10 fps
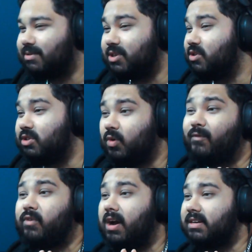you'll
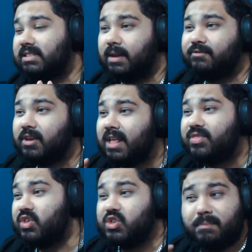find stuff
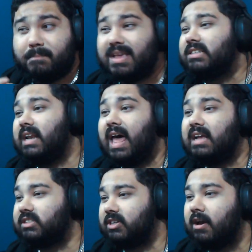that you missed
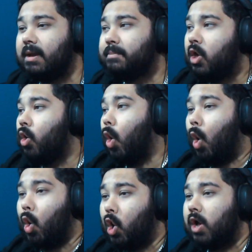last time,
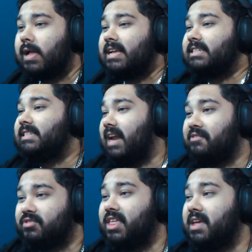or
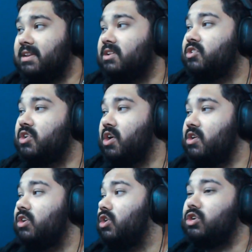stuff that, you know,
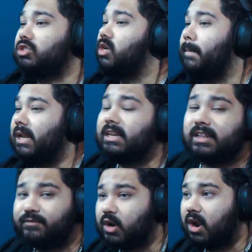you just completely
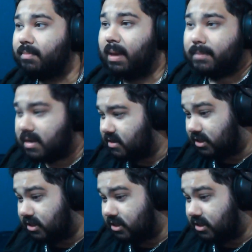forgot about because